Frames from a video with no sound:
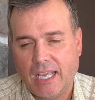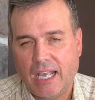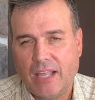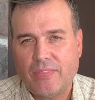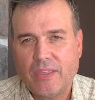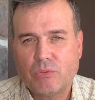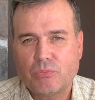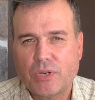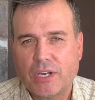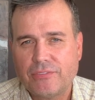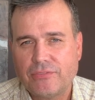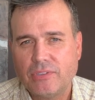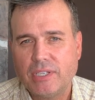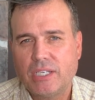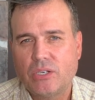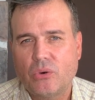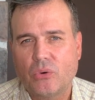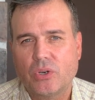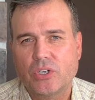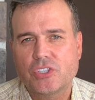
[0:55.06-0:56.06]
And they roughly
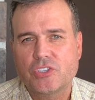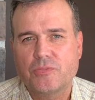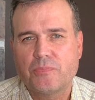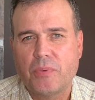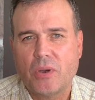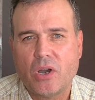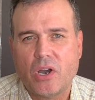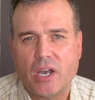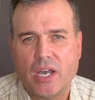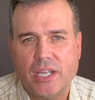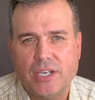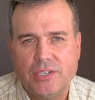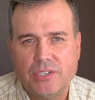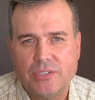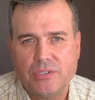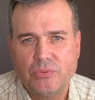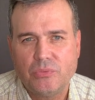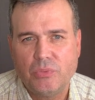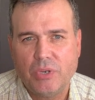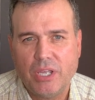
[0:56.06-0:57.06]

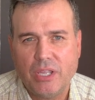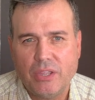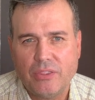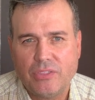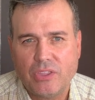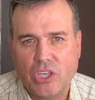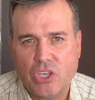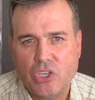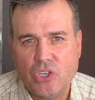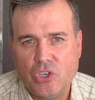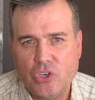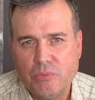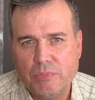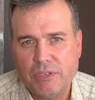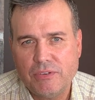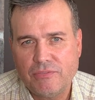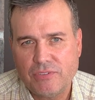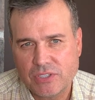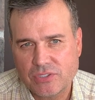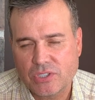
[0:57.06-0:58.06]
correspond with
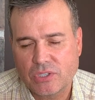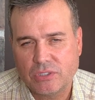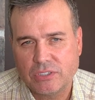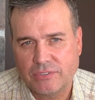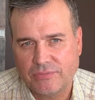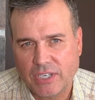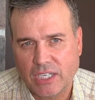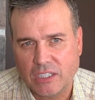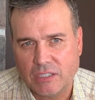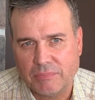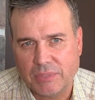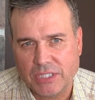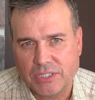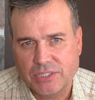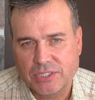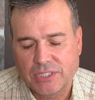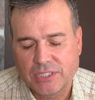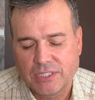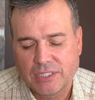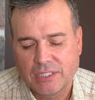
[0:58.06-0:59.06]
human physical
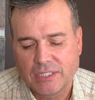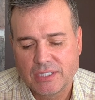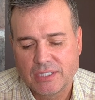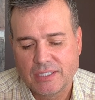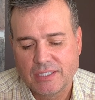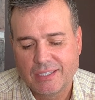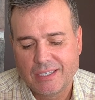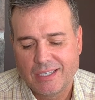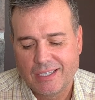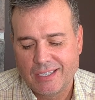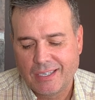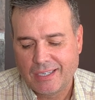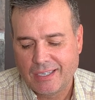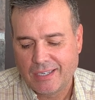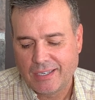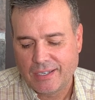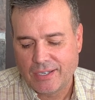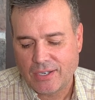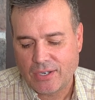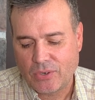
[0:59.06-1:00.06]
development.
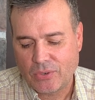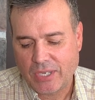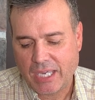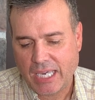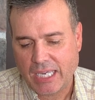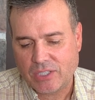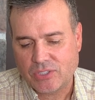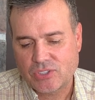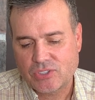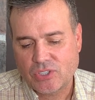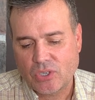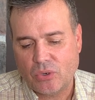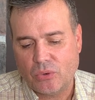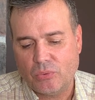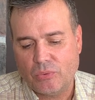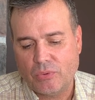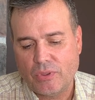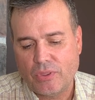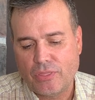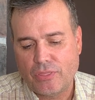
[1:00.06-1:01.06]
Okay,
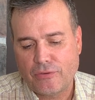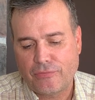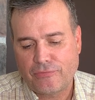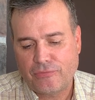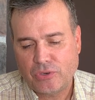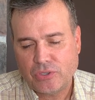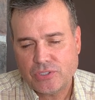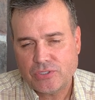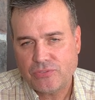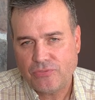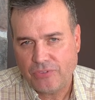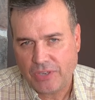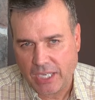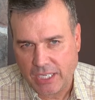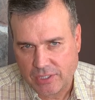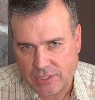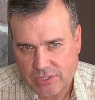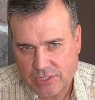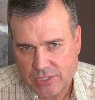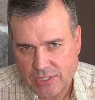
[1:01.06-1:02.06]
so the first
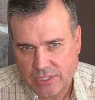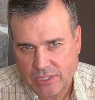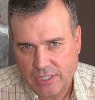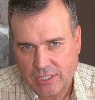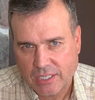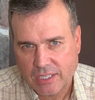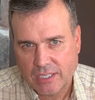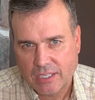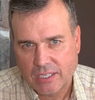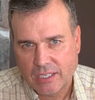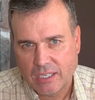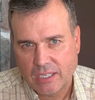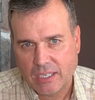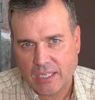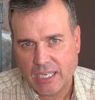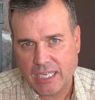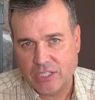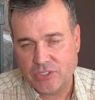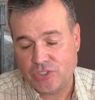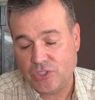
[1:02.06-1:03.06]
phase,
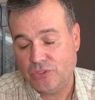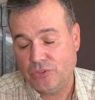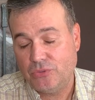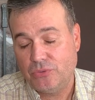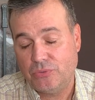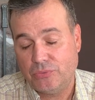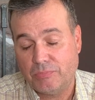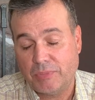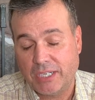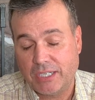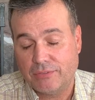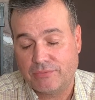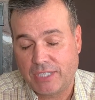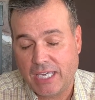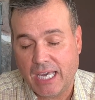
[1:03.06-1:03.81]
as you might have